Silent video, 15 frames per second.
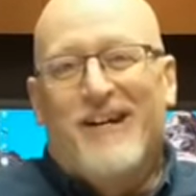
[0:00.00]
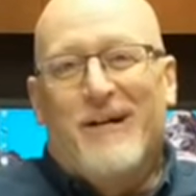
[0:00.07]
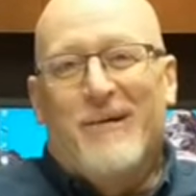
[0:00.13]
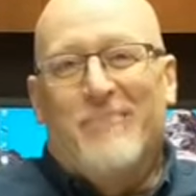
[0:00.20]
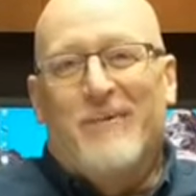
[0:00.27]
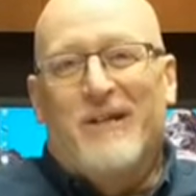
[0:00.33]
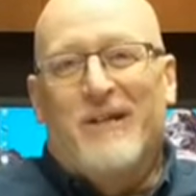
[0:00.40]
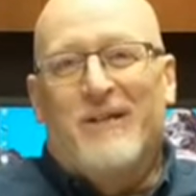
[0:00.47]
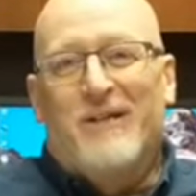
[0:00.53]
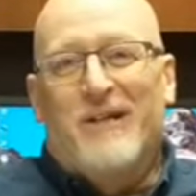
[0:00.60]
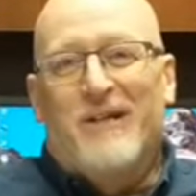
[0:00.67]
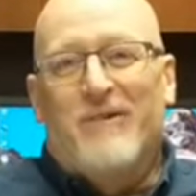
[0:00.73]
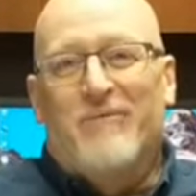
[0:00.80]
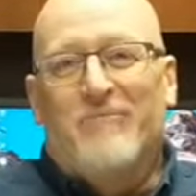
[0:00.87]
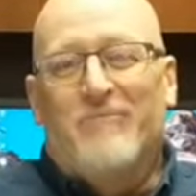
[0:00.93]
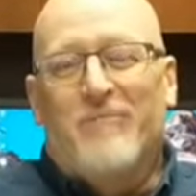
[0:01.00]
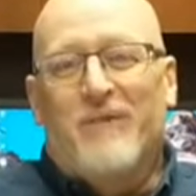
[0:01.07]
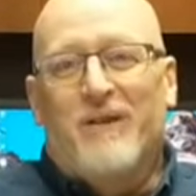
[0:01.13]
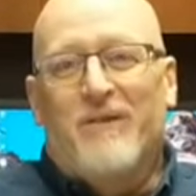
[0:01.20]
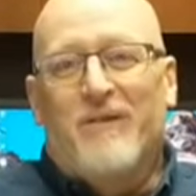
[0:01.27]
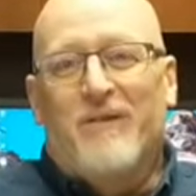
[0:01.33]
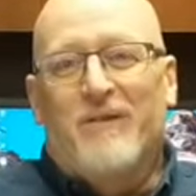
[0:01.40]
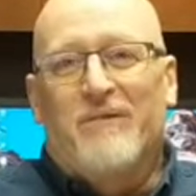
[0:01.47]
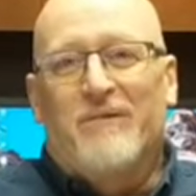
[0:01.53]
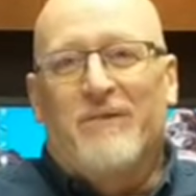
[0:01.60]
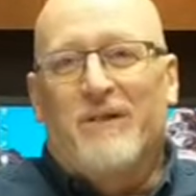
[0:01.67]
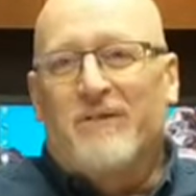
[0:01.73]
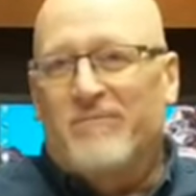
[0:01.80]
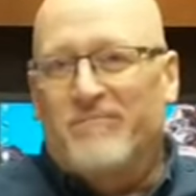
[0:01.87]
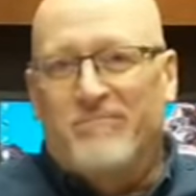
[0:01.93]
Uh, but um, uh,
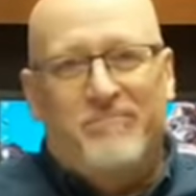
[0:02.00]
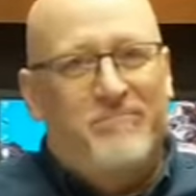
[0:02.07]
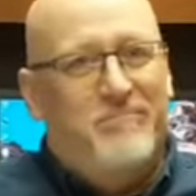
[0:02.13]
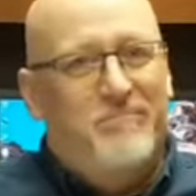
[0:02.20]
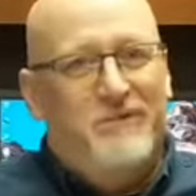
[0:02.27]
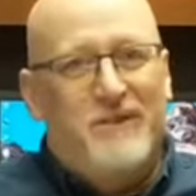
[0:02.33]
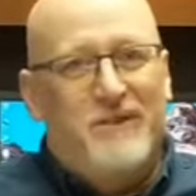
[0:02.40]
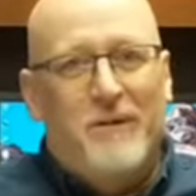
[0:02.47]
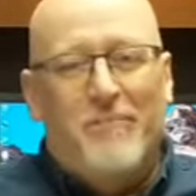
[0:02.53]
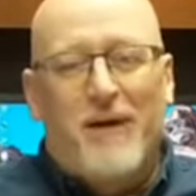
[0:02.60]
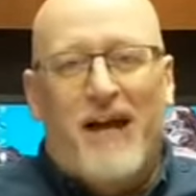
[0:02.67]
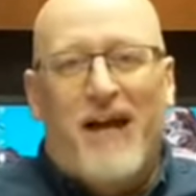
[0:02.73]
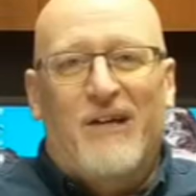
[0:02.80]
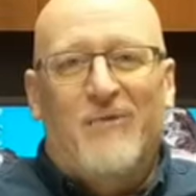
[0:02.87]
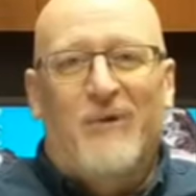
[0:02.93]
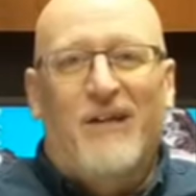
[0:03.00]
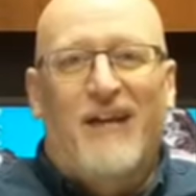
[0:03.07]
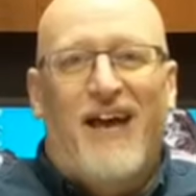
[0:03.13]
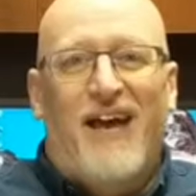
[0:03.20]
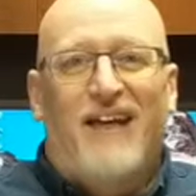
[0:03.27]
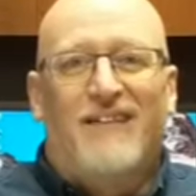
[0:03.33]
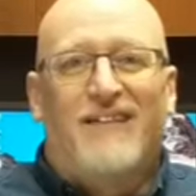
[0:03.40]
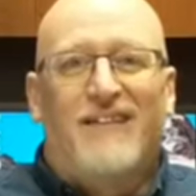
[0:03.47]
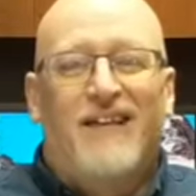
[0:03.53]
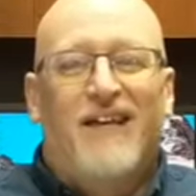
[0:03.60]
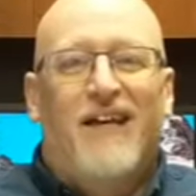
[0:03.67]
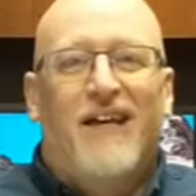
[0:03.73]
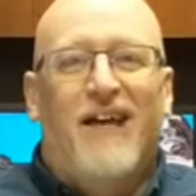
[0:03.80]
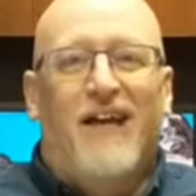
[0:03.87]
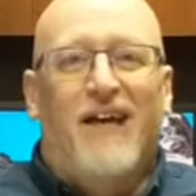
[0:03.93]
just sit back and relax
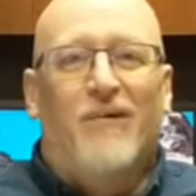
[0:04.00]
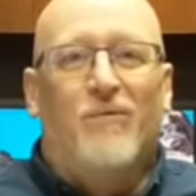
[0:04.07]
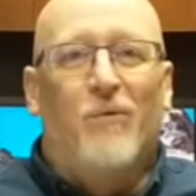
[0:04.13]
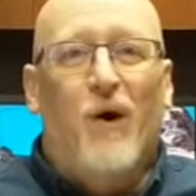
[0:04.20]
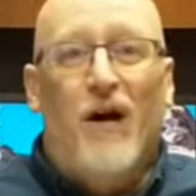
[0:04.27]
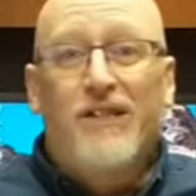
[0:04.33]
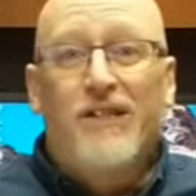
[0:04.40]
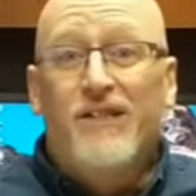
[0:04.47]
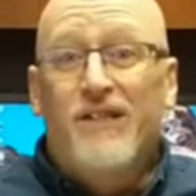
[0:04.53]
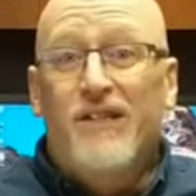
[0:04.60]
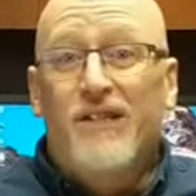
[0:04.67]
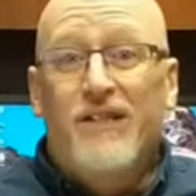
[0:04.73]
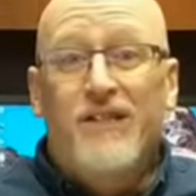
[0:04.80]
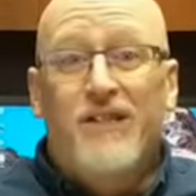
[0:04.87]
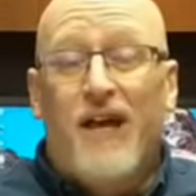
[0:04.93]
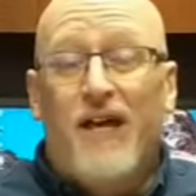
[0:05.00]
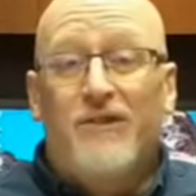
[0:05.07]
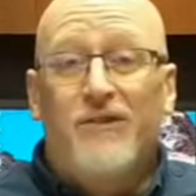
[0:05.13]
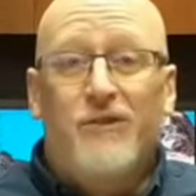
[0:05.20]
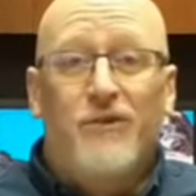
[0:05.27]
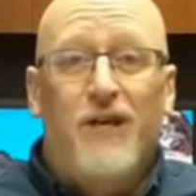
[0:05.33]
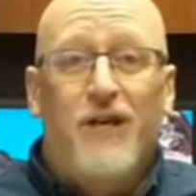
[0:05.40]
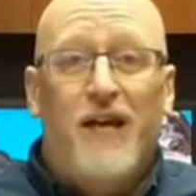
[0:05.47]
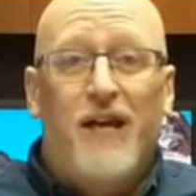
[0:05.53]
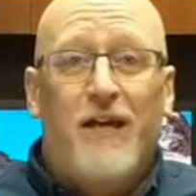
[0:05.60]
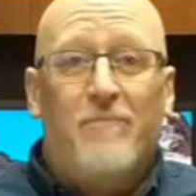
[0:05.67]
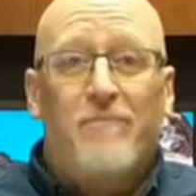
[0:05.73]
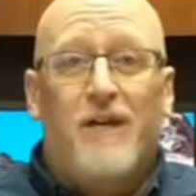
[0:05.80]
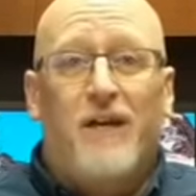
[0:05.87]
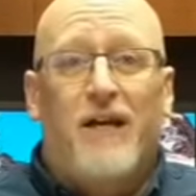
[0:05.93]
and watch these as you
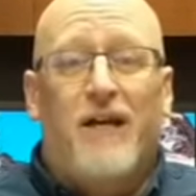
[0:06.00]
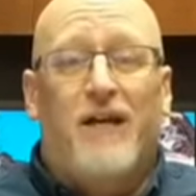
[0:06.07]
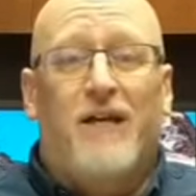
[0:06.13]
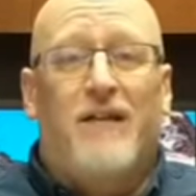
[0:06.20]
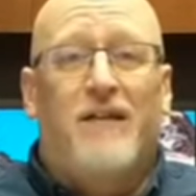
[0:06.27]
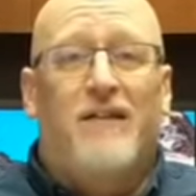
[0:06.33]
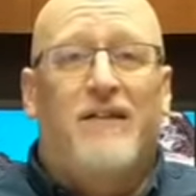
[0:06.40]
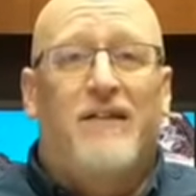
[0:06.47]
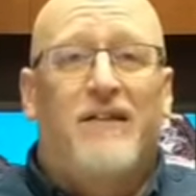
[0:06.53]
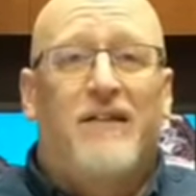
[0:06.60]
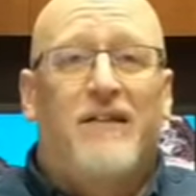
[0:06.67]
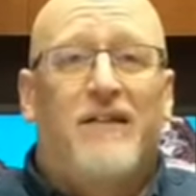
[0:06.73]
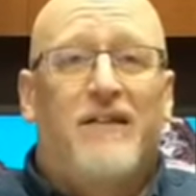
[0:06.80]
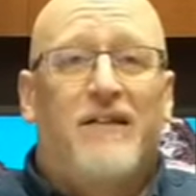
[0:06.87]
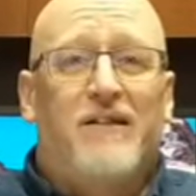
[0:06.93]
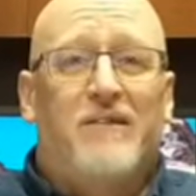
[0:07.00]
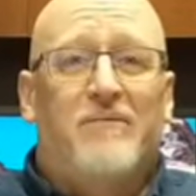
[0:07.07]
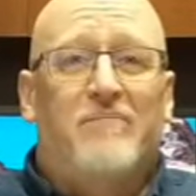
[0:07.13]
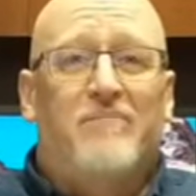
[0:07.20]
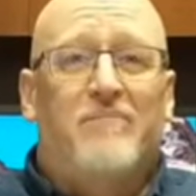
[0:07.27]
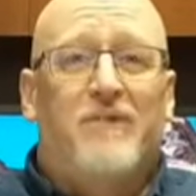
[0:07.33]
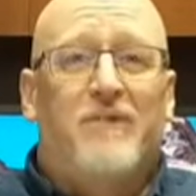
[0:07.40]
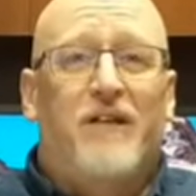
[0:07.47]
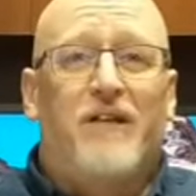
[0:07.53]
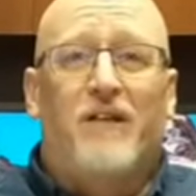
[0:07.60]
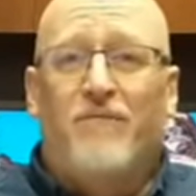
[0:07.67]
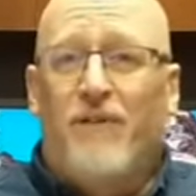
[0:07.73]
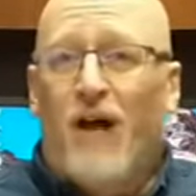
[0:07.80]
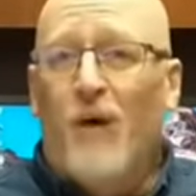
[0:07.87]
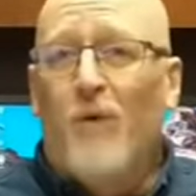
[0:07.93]
can, and um,
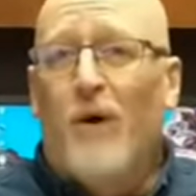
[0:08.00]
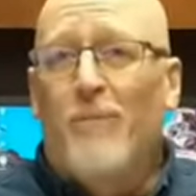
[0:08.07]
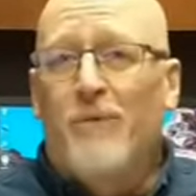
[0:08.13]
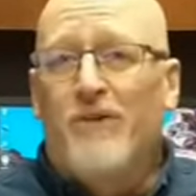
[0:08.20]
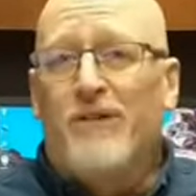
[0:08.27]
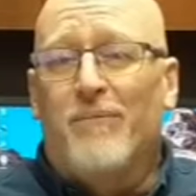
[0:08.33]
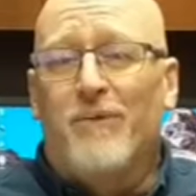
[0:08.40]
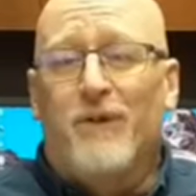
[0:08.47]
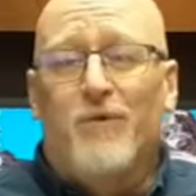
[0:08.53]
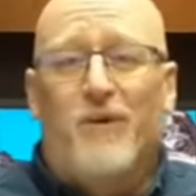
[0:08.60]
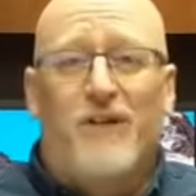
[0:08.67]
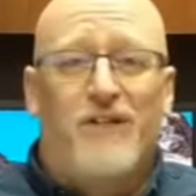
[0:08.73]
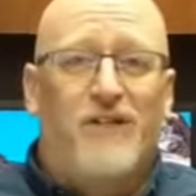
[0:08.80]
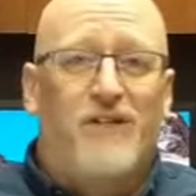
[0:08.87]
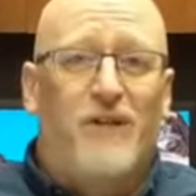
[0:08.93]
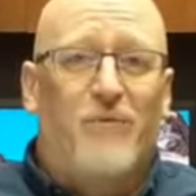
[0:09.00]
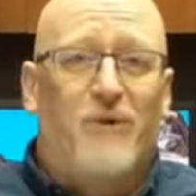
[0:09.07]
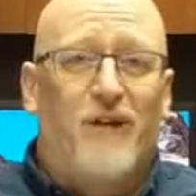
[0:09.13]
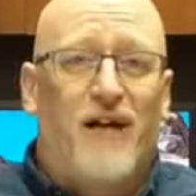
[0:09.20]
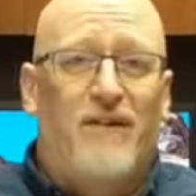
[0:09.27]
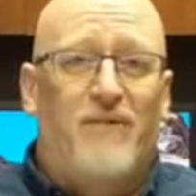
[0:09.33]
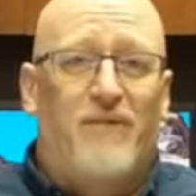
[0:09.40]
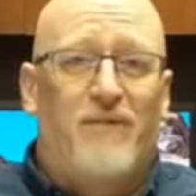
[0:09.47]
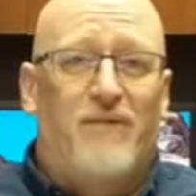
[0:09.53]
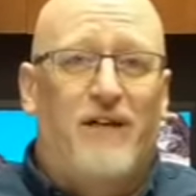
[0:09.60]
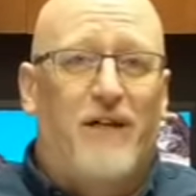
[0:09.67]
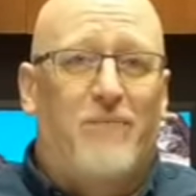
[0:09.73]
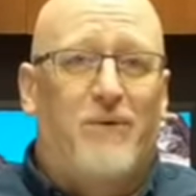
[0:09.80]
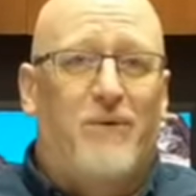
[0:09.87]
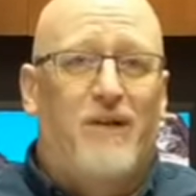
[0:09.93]
and then follow up with some of the questions that we'll have
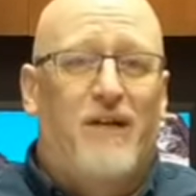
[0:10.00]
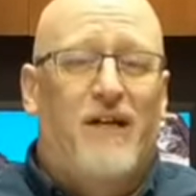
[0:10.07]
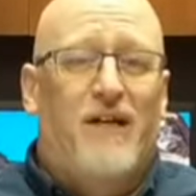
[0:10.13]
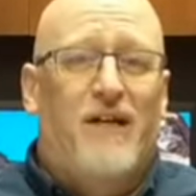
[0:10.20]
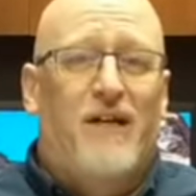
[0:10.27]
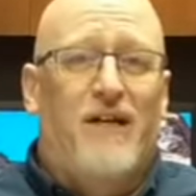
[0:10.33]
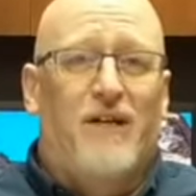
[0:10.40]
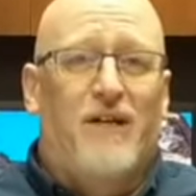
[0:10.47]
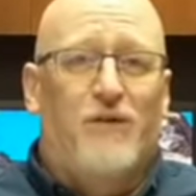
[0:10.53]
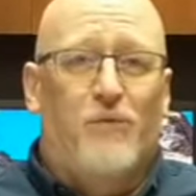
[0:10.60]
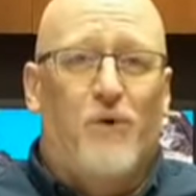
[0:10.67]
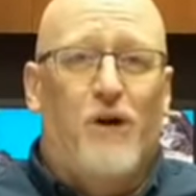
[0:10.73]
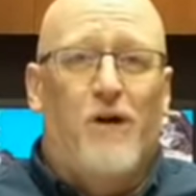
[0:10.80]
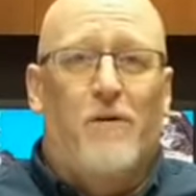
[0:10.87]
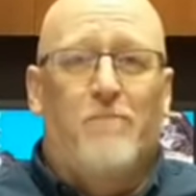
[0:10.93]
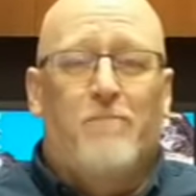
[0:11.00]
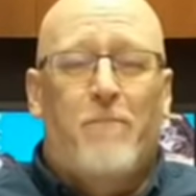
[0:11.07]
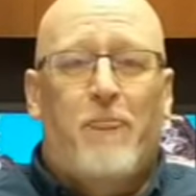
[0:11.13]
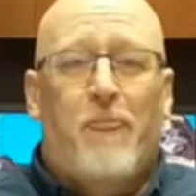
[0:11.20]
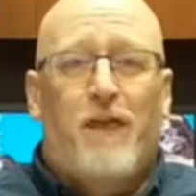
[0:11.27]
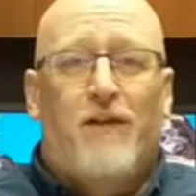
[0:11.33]
available as well.